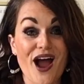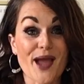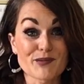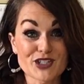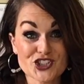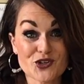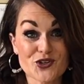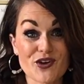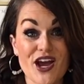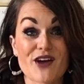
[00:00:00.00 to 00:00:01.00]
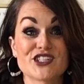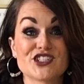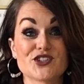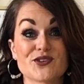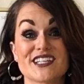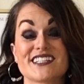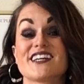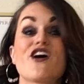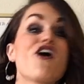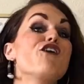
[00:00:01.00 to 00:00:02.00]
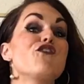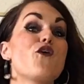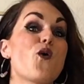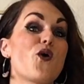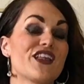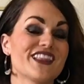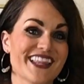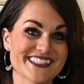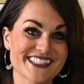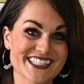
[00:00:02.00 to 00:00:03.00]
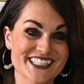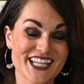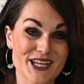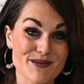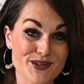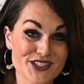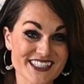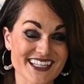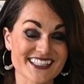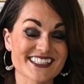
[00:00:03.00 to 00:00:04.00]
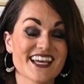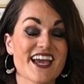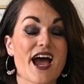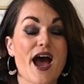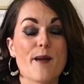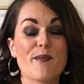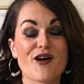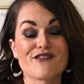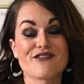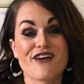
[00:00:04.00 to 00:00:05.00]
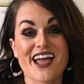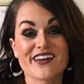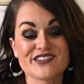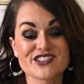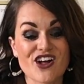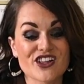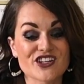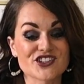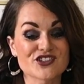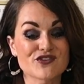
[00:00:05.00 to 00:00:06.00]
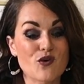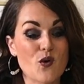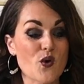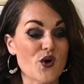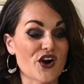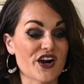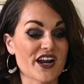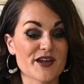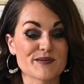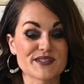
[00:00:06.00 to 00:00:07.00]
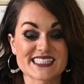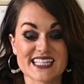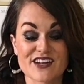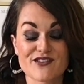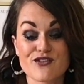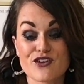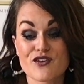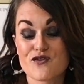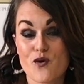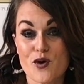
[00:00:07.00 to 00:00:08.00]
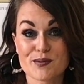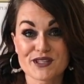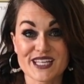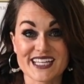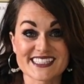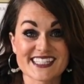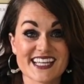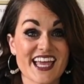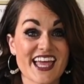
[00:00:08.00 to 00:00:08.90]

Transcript: I'm gonna show you how to do it for less than 10%, about $5 for the set of 4 plates.